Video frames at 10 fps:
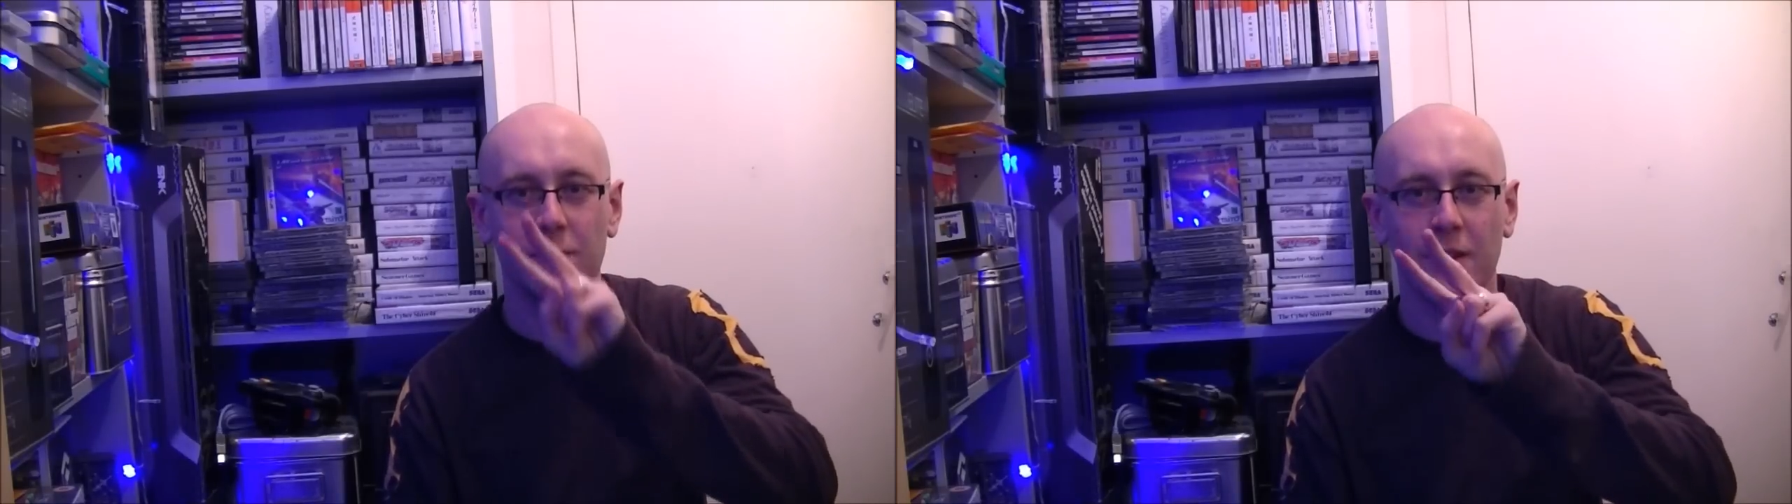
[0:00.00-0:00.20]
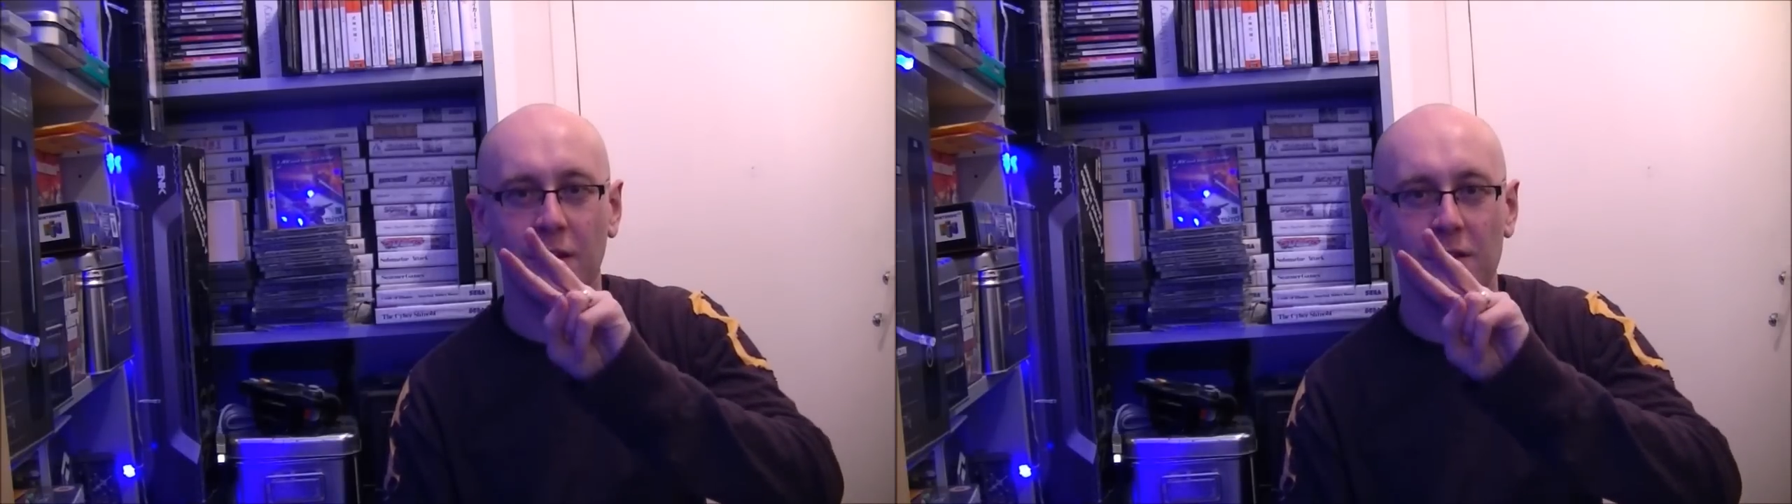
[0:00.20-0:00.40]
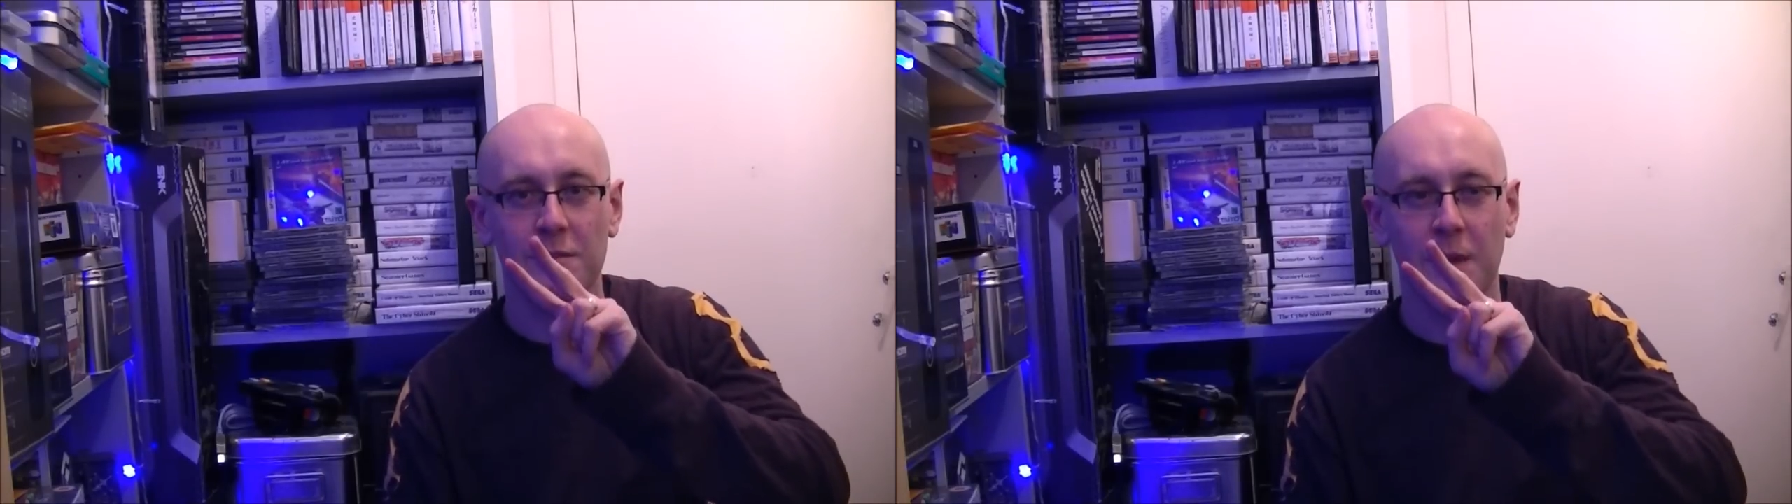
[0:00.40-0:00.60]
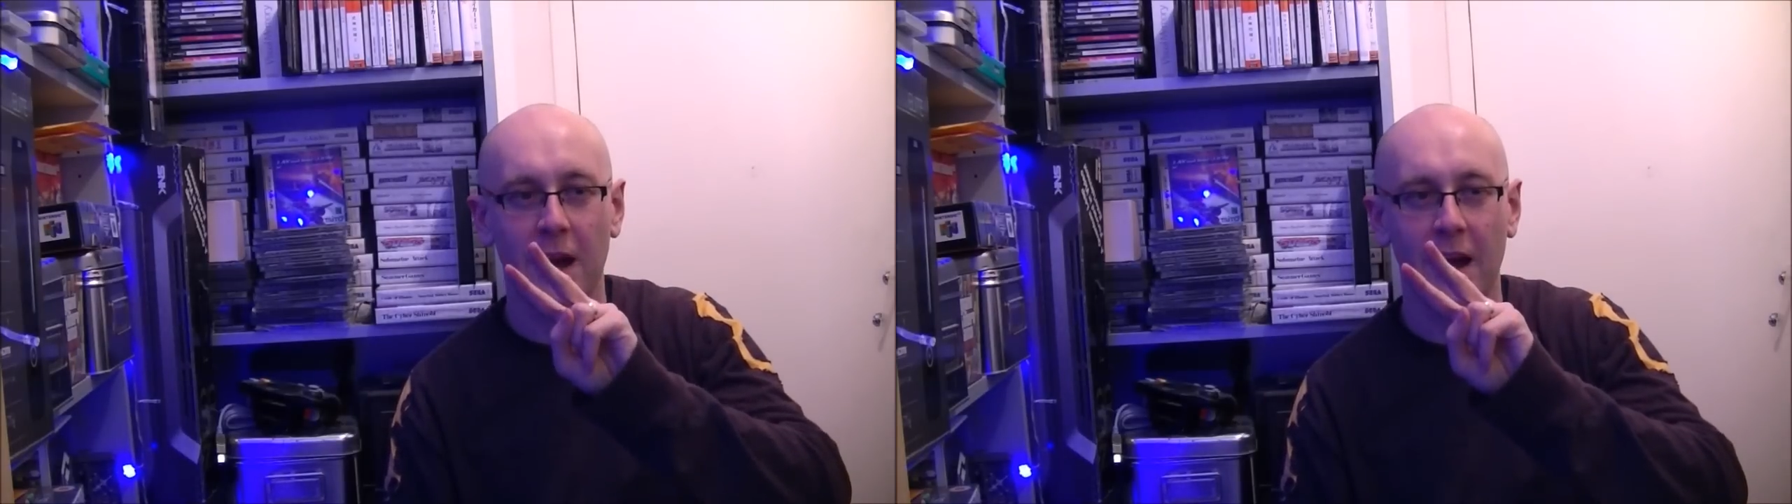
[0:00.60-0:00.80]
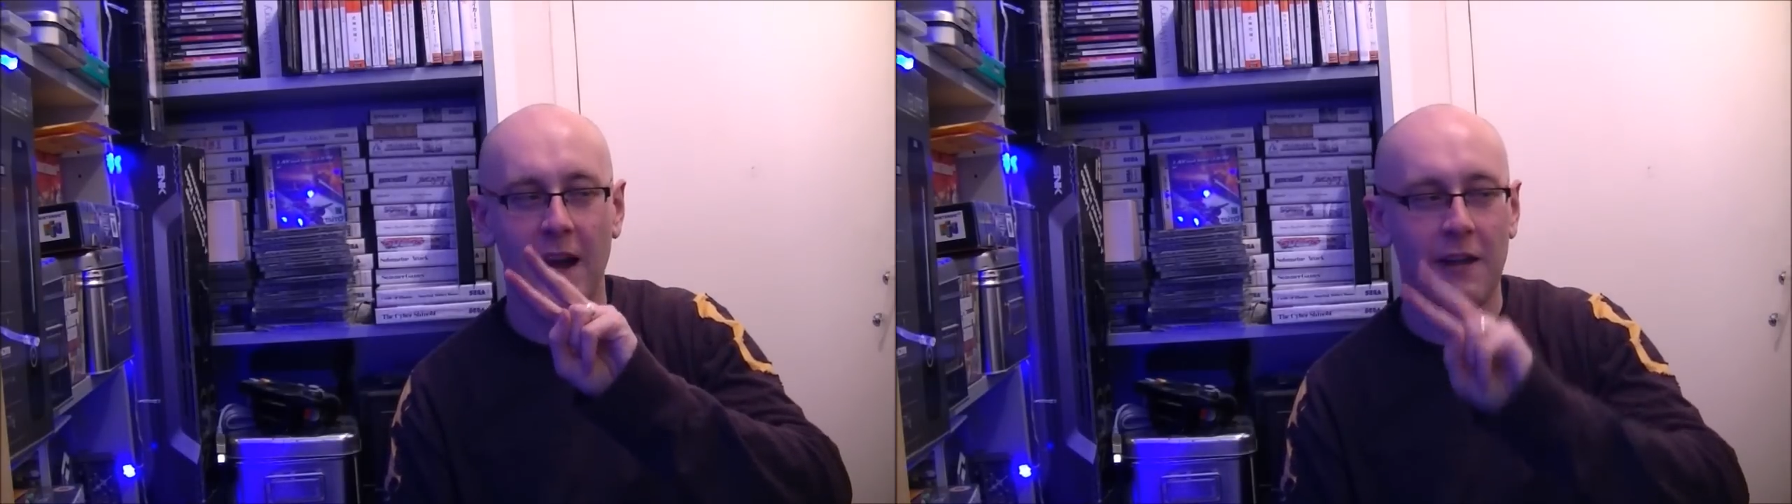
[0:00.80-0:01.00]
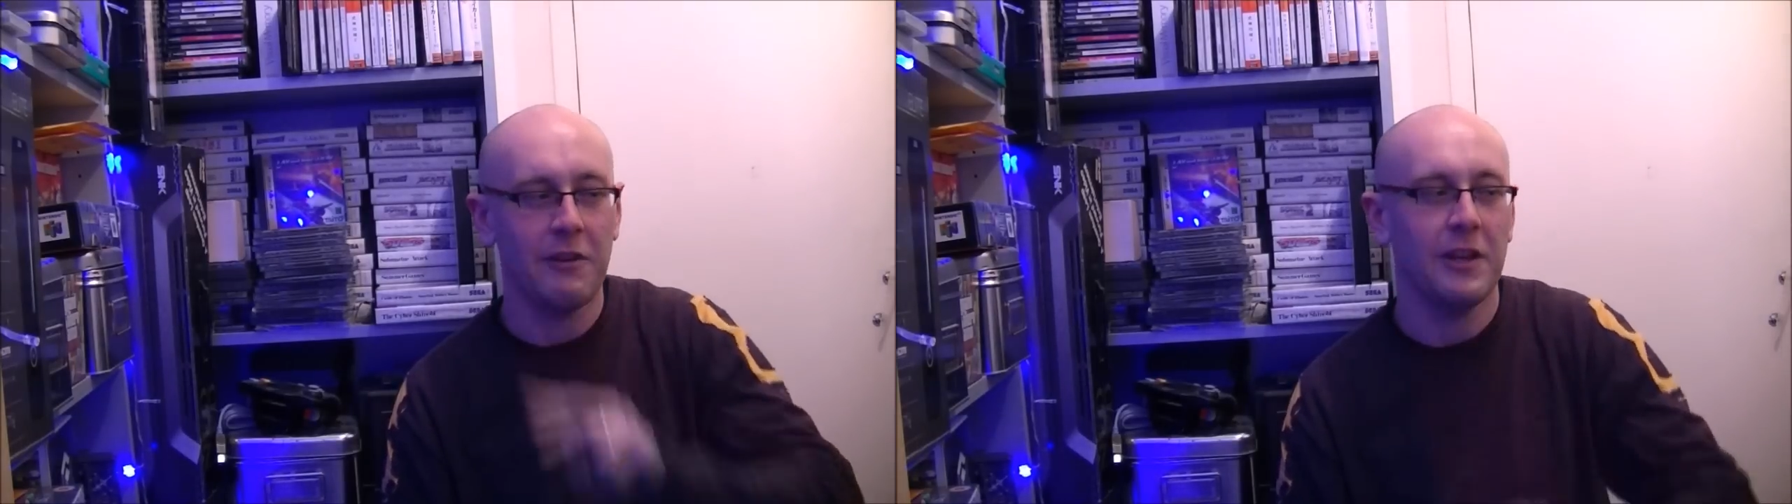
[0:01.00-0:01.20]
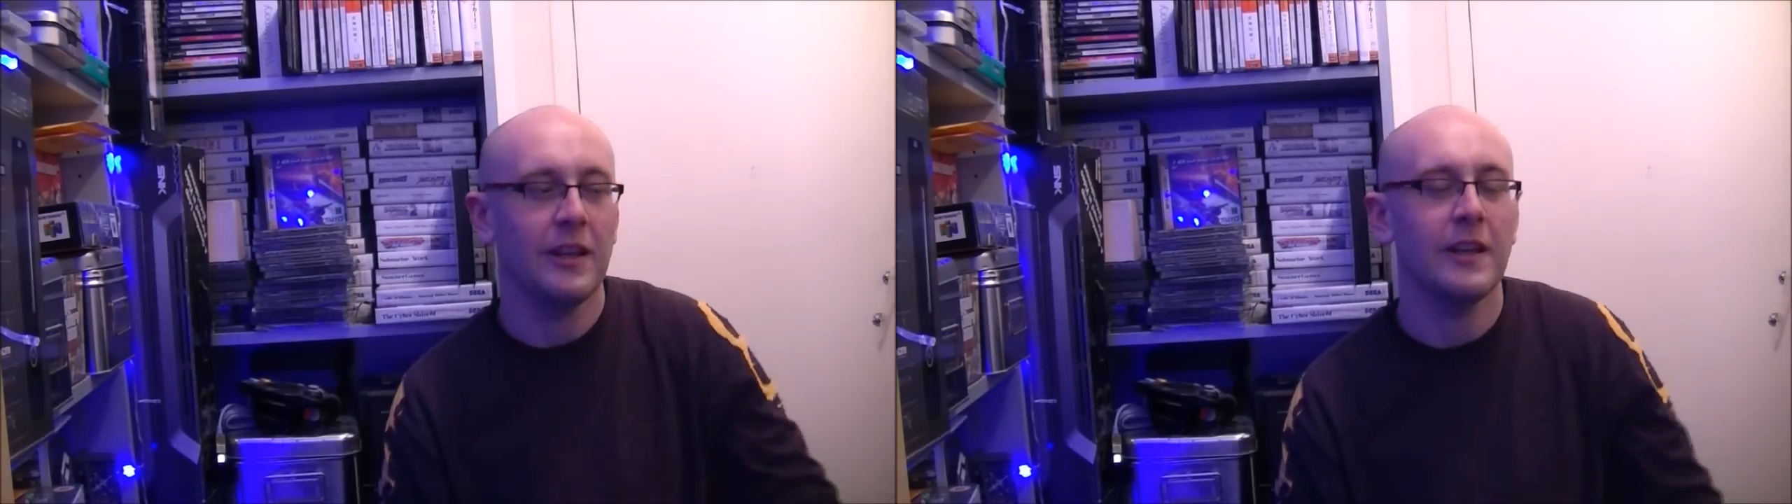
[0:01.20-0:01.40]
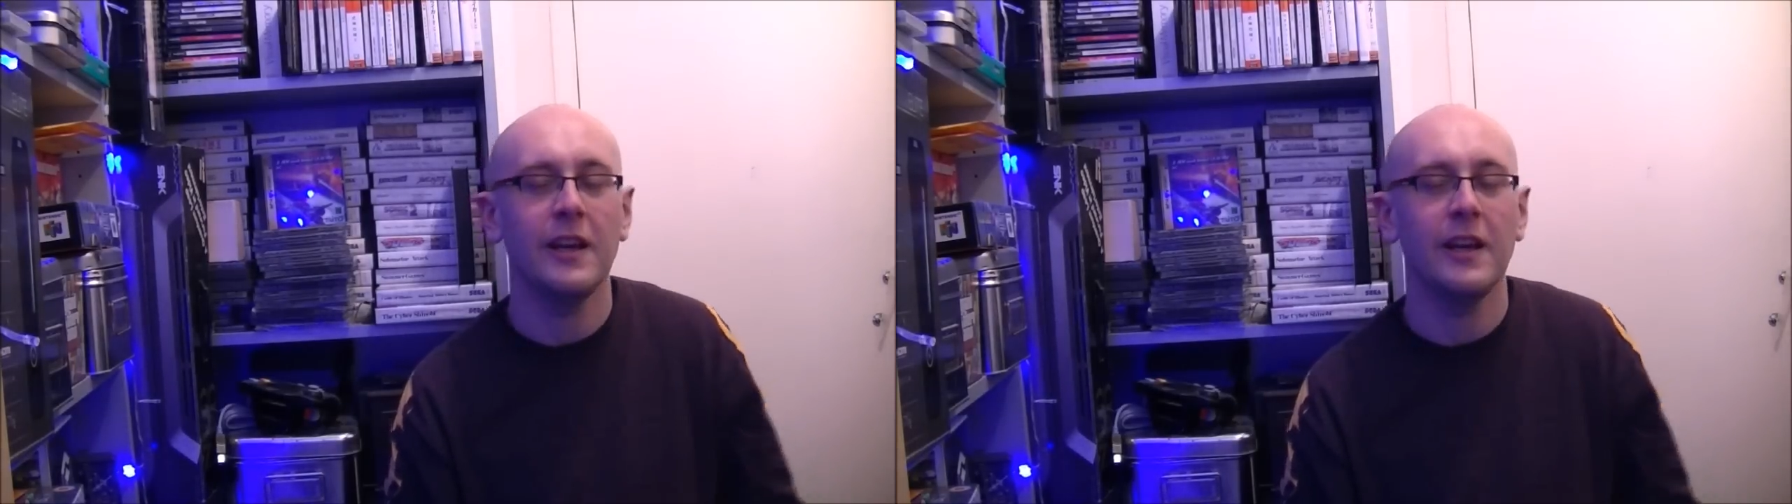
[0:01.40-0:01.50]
close to my heart really: